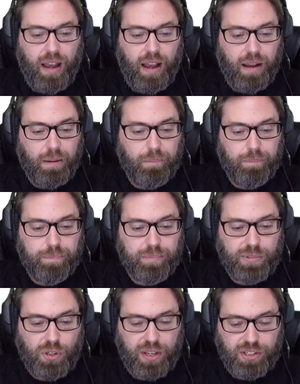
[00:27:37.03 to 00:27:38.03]

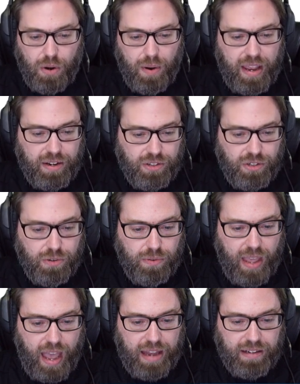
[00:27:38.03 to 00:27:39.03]
So let's go ahead and
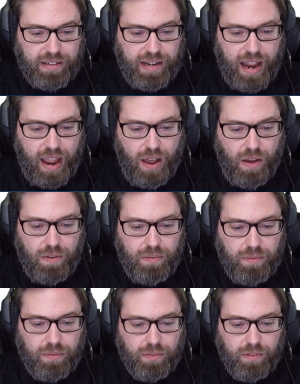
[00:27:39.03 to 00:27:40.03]
do that now.